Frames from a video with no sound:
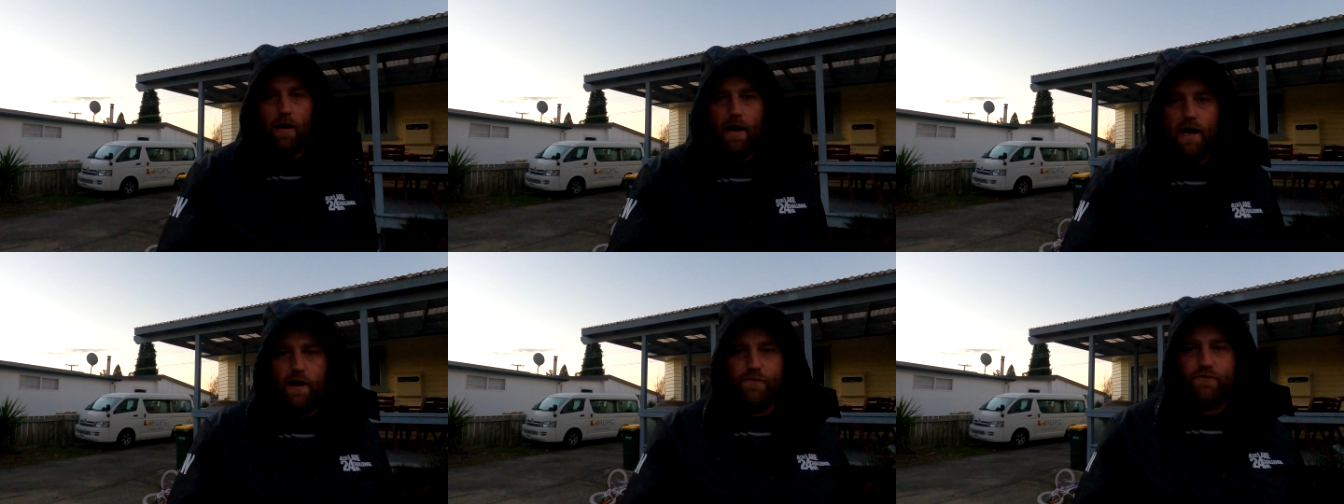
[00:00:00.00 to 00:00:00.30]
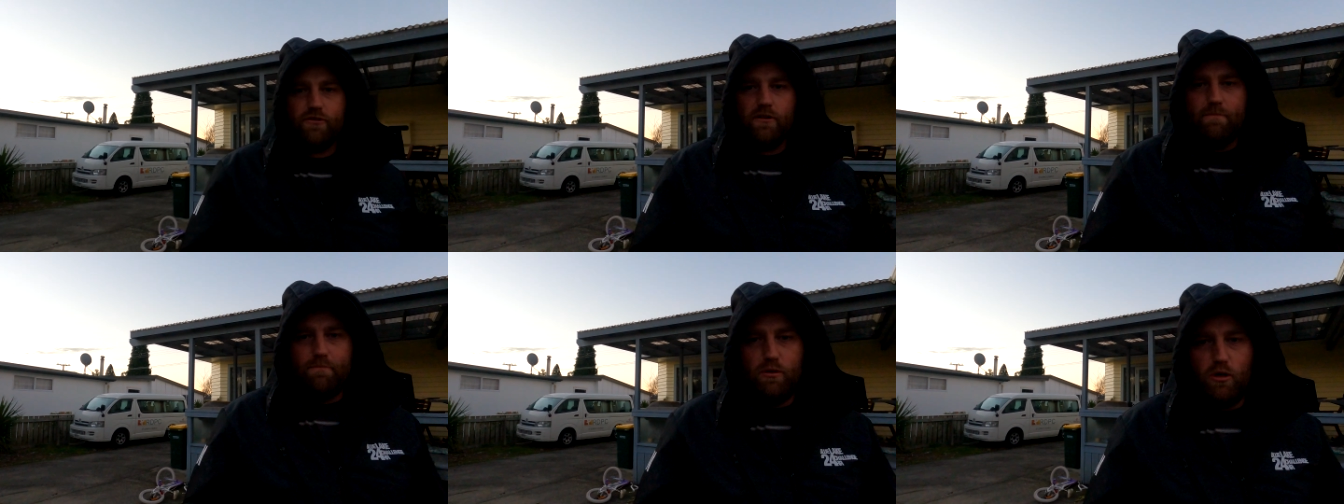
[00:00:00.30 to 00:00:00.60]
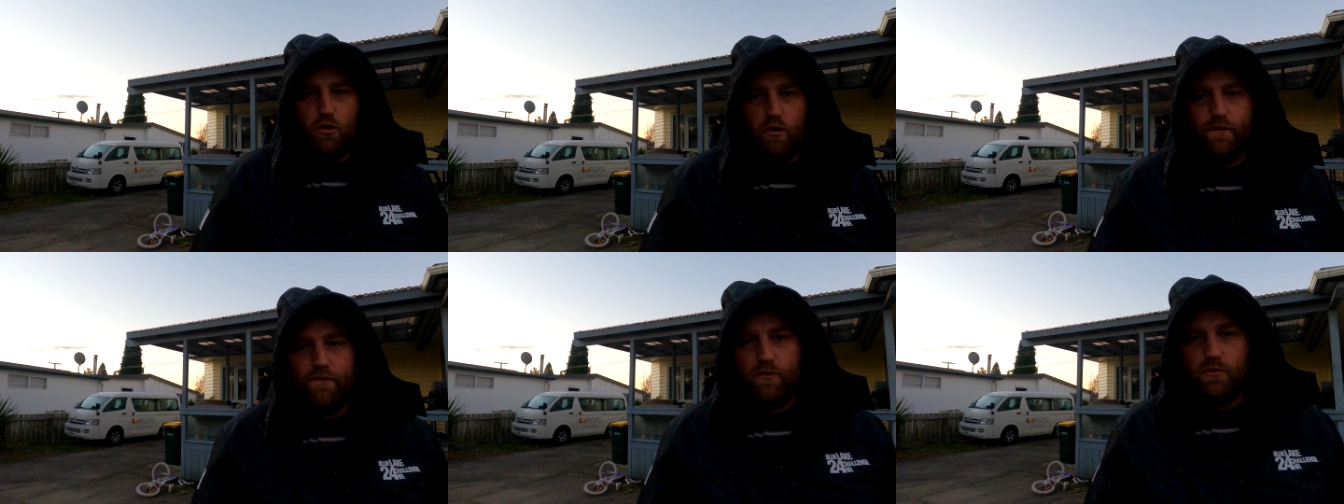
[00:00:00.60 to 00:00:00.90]
Well, after a
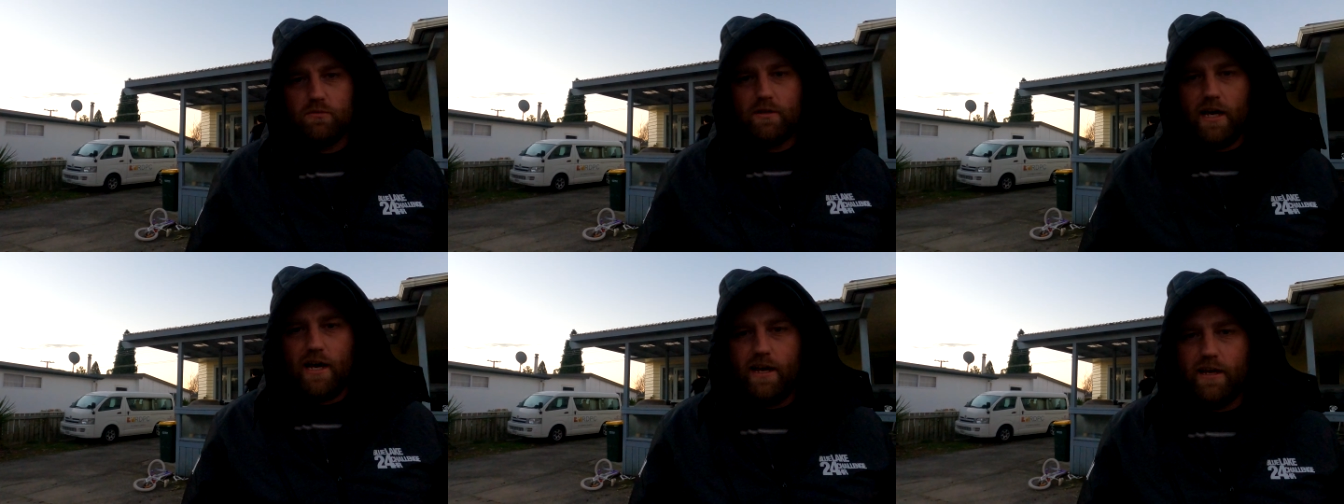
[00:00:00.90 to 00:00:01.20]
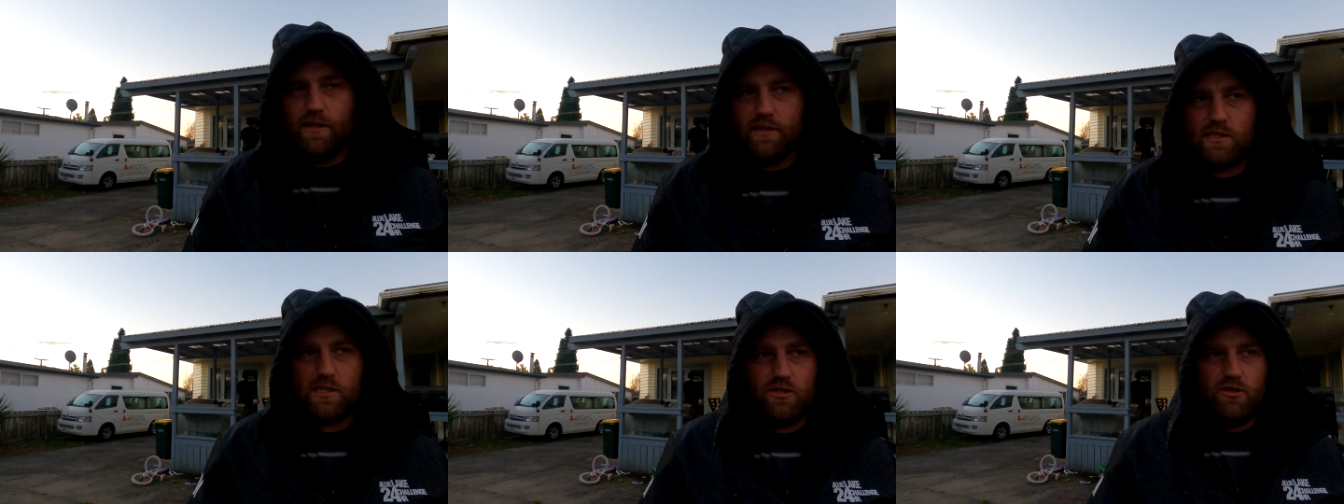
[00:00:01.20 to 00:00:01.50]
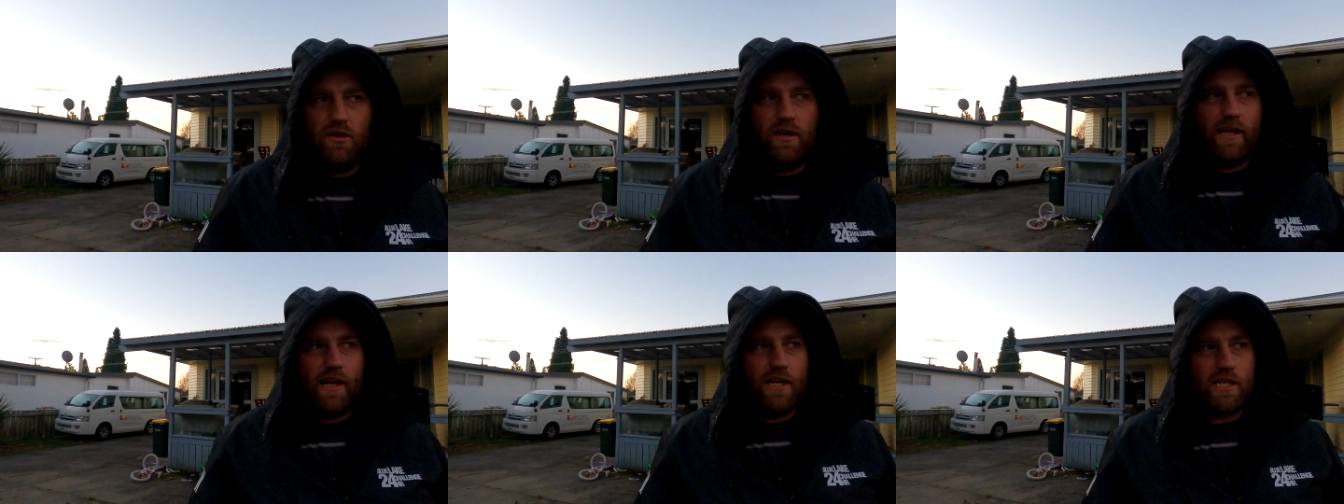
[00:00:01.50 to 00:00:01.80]
beautiful day,
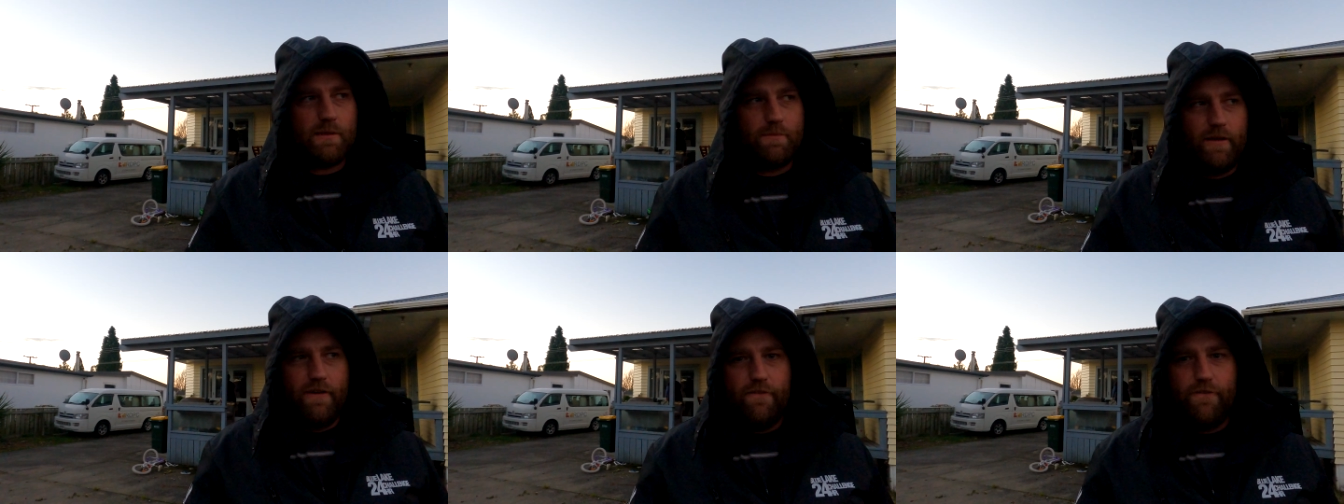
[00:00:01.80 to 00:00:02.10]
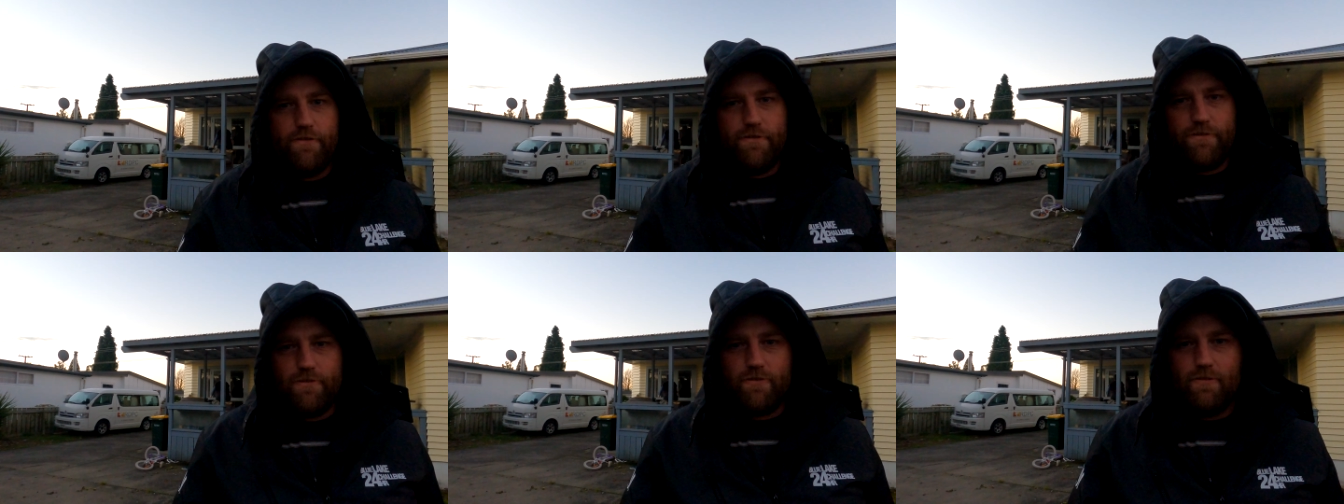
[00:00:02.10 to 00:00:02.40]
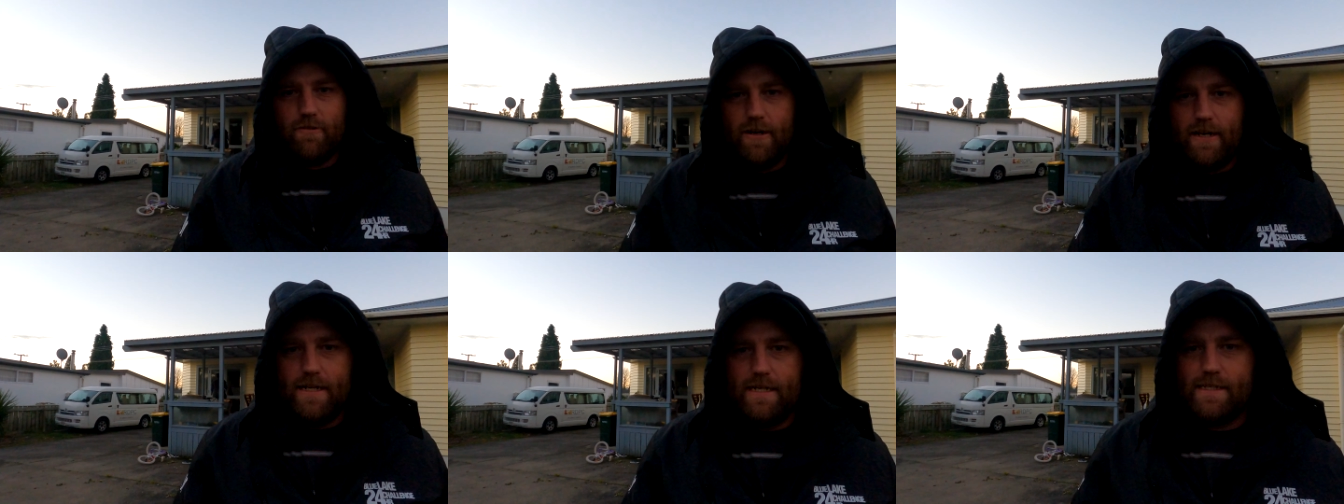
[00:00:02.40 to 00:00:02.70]
it's turning out to be a
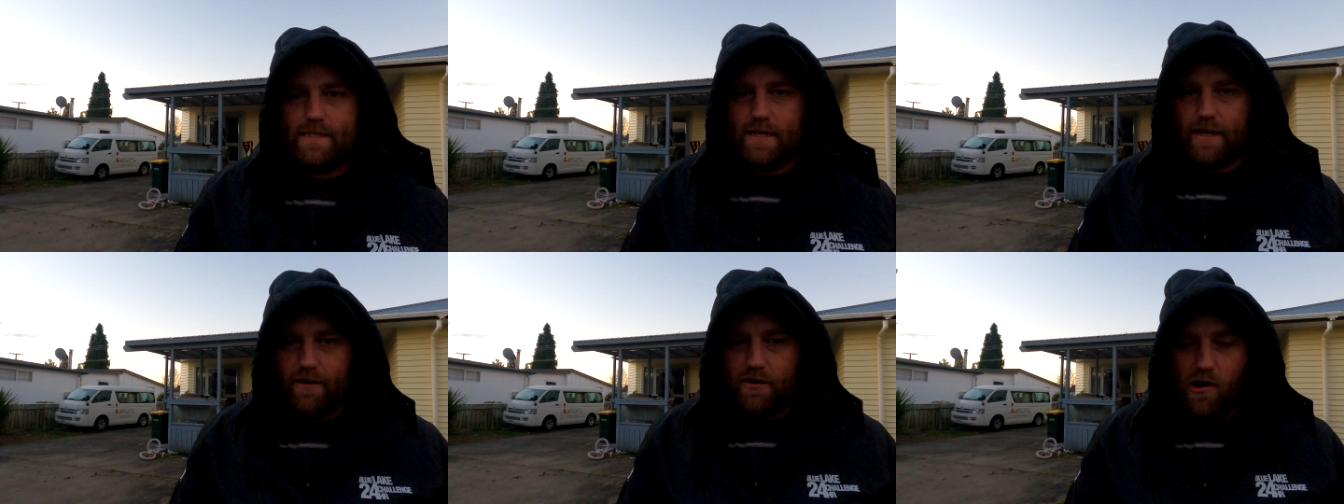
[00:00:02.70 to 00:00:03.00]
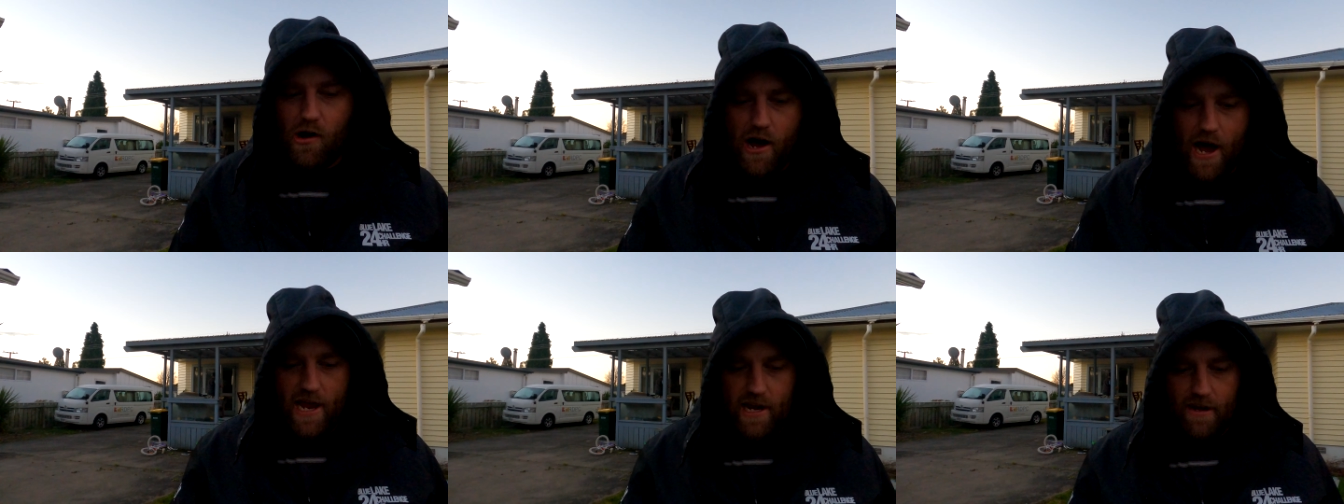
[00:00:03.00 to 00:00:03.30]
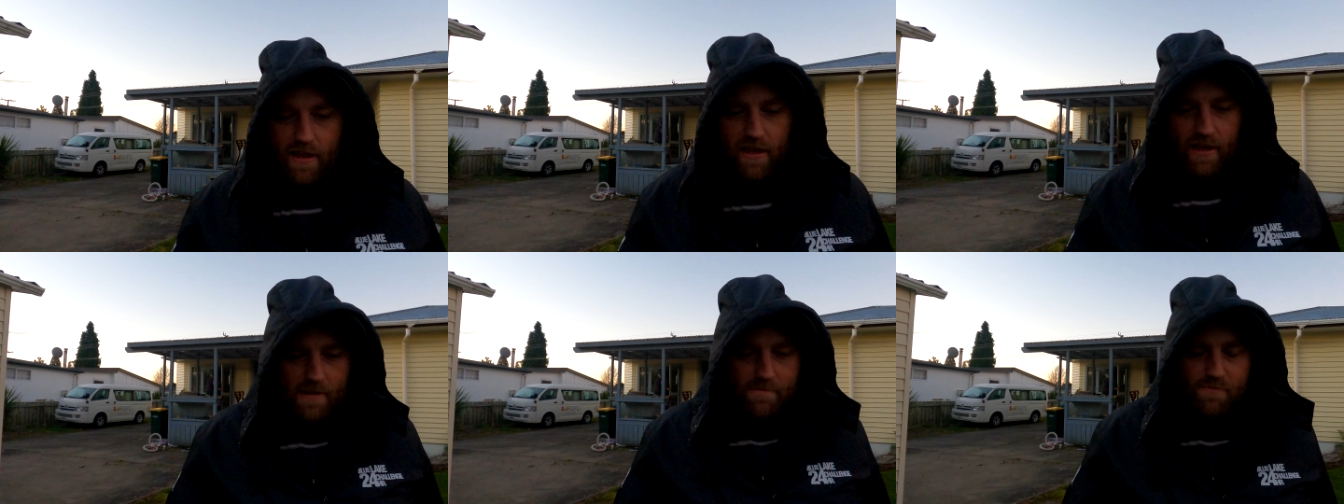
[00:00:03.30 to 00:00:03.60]
freezing night.